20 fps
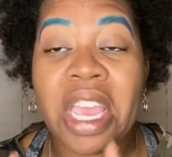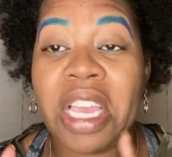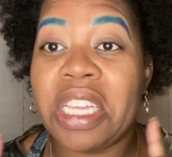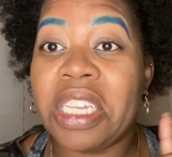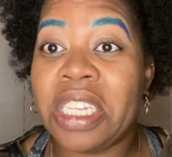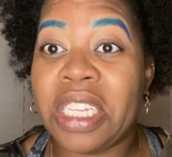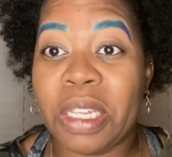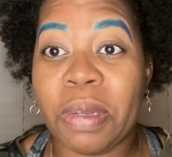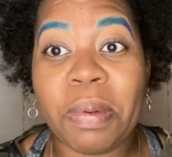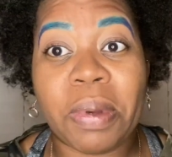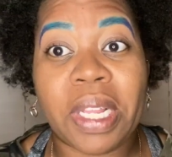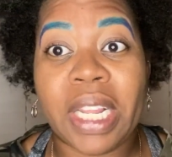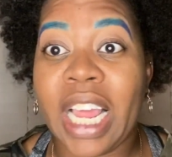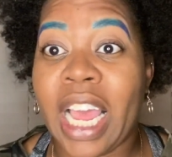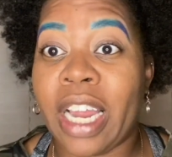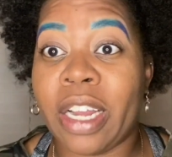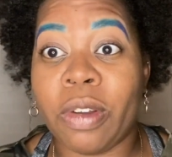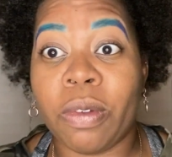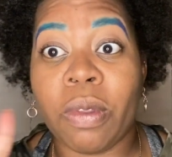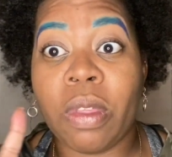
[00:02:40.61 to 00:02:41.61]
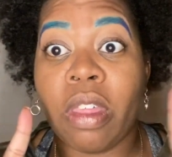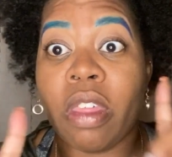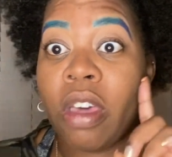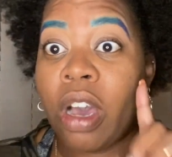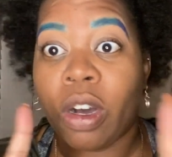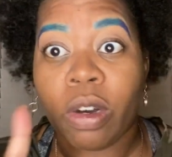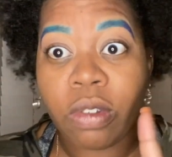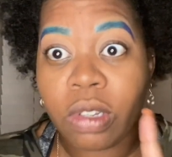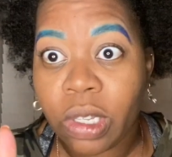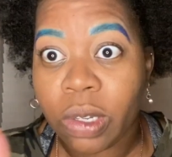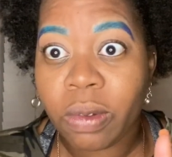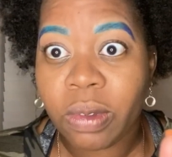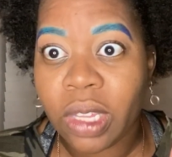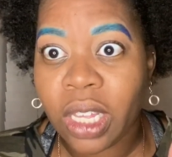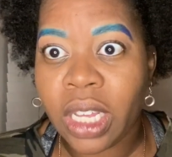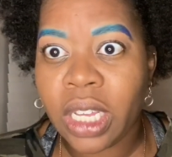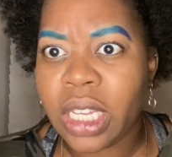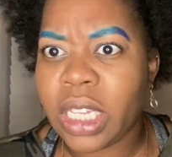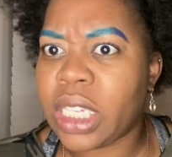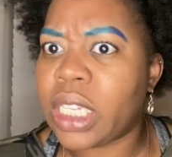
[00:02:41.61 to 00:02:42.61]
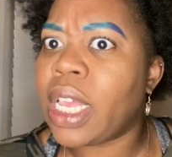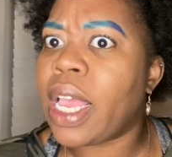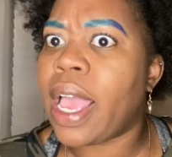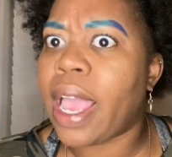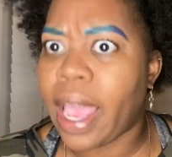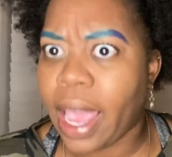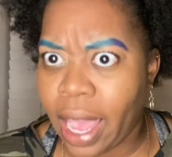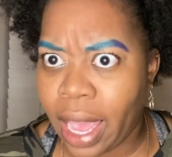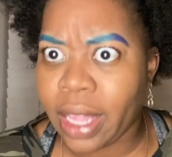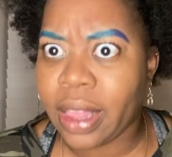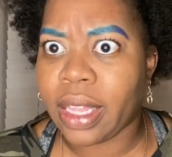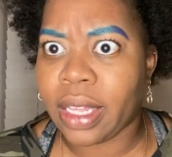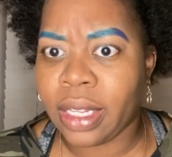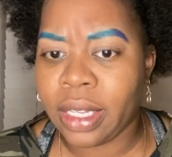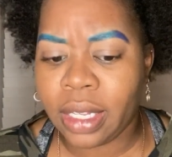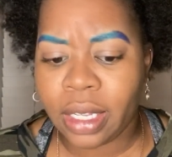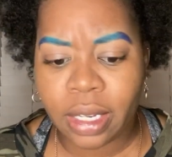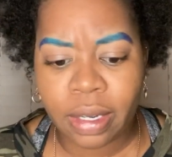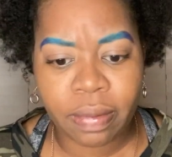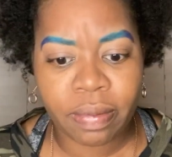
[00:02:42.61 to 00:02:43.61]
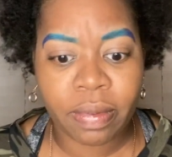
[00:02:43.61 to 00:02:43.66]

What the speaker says: Typically, I do those two things at the end.